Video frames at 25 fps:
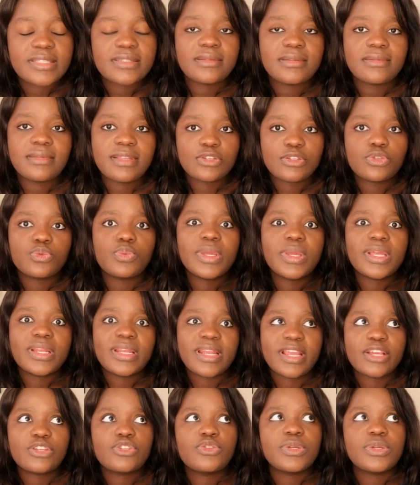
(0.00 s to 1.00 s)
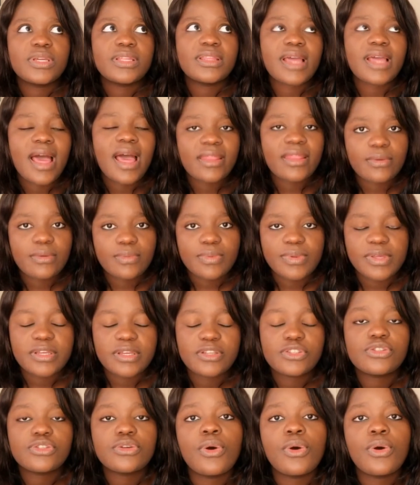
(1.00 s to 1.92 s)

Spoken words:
this week, next week, the other week.